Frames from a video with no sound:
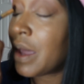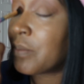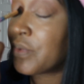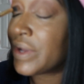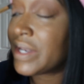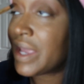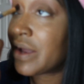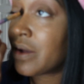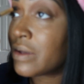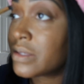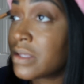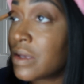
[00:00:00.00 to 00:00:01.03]
I braid hair
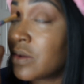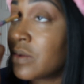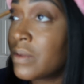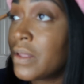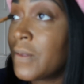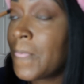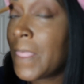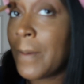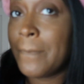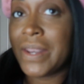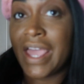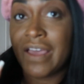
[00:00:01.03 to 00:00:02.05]
also.
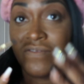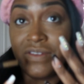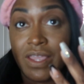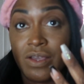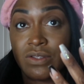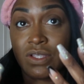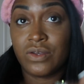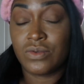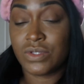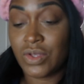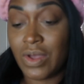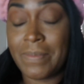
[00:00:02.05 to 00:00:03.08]
But I have nails on,
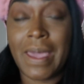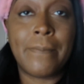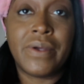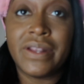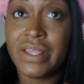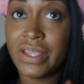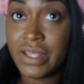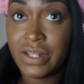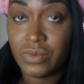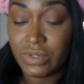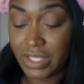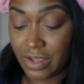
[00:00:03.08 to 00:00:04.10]
so I'm not braiding
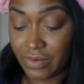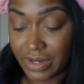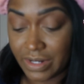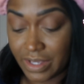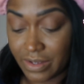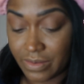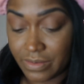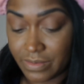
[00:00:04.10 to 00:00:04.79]
anyone's hair right now